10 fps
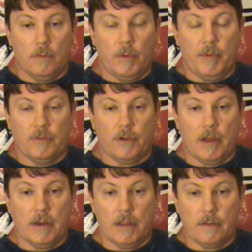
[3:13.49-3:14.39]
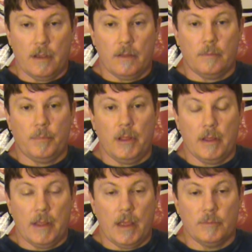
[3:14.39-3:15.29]
We've been trying to get together and
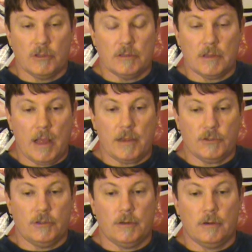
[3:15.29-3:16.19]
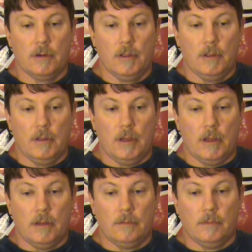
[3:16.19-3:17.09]
play a game since last year.
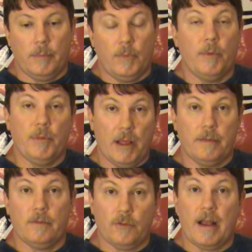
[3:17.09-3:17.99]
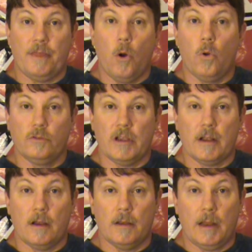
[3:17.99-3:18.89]
We tried the whole
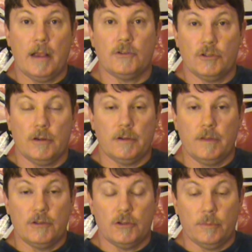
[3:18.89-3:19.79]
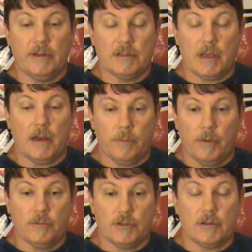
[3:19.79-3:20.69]
Gen Con last year, and this year we decided
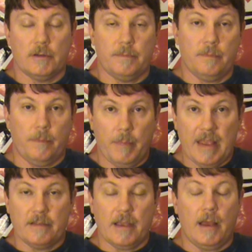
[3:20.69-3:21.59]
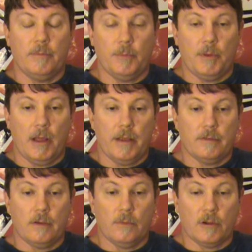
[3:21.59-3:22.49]
we were just going to make time to
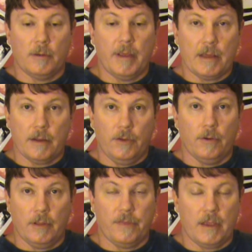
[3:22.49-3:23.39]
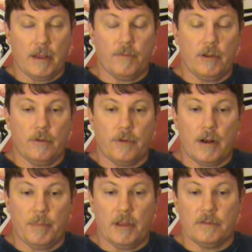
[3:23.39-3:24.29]
play. So we're going to make it a yearly thing every year,
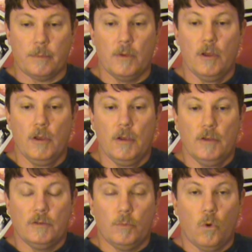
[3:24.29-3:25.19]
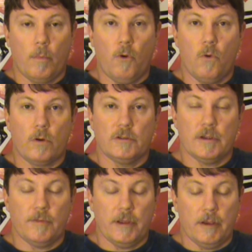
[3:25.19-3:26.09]
try to play some Worm
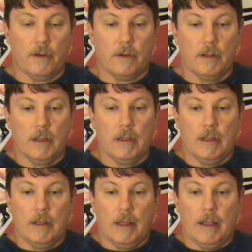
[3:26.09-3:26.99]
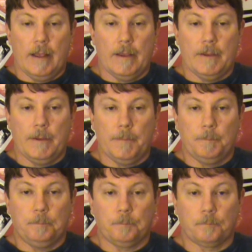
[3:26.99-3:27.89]
Hordes every year. I